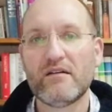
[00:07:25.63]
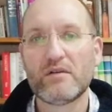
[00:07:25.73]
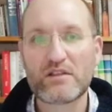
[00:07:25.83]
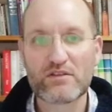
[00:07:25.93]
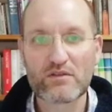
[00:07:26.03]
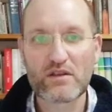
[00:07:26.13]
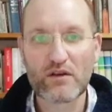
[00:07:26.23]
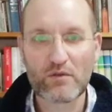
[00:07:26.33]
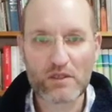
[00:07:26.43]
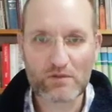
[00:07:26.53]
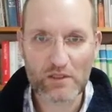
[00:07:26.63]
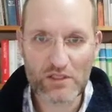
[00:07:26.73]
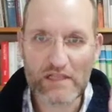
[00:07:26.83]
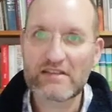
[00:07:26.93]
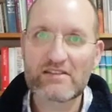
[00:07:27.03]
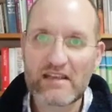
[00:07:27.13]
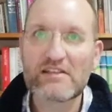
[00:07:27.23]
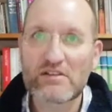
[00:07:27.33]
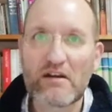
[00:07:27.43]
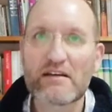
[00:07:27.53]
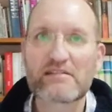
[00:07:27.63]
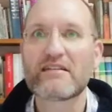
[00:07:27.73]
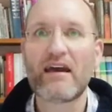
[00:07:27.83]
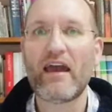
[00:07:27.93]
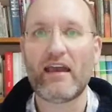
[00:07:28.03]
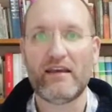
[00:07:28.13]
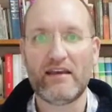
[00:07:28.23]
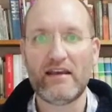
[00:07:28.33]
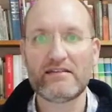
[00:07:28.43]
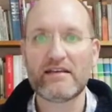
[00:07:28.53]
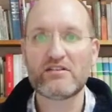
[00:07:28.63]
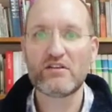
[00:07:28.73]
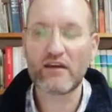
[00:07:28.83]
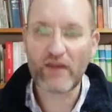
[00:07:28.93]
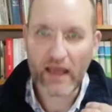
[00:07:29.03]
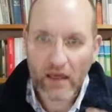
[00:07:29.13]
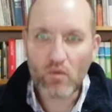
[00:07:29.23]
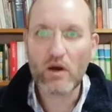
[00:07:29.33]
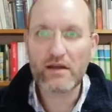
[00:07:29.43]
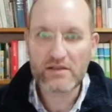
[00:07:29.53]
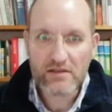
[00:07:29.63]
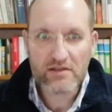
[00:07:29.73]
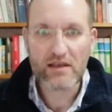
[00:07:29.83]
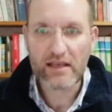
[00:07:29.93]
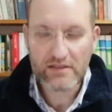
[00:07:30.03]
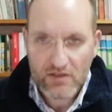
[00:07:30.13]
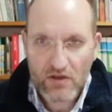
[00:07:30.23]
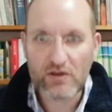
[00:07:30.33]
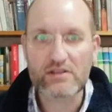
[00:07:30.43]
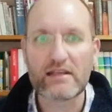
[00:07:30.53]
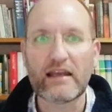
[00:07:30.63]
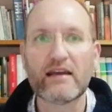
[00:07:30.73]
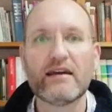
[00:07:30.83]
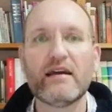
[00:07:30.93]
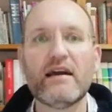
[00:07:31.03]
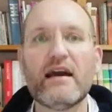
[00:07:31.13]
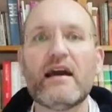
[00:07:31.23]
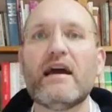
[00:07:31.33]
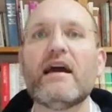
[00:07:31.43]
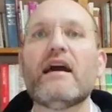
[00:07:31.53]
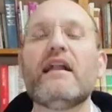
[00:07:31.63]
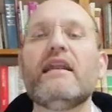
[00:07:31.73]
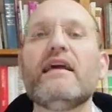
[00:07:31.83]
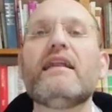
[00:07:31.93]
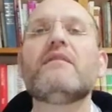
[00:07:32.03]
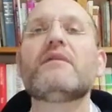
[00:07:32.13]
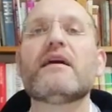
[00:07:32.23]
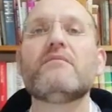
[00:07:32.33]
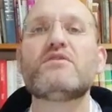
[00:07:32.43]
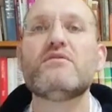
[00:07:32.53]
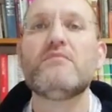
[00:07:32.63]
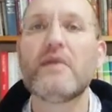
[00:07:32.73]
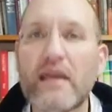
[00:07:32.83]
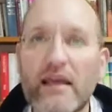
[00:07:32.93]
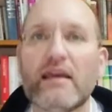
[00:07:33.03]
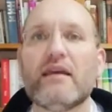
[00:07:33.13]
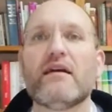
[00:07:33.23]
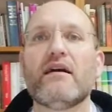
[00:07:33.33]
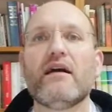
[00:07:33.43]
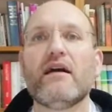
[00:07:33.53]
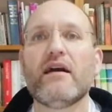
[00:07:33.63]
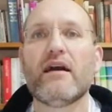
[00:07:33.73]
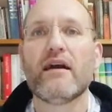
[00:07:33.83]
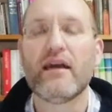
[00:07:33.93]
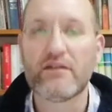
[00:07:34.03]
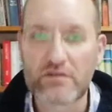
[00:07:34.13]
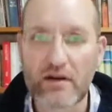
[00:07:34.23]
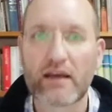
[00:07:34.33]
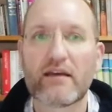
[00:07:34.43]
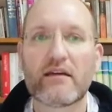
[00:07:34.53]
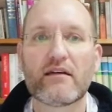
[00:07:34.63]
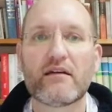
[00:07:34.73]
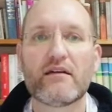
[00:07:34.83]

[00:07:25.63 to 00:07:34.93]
Which is also, which is what Jesus says to us today. He says, you know, if anyone is, is, thirsty, let him come to me and drink.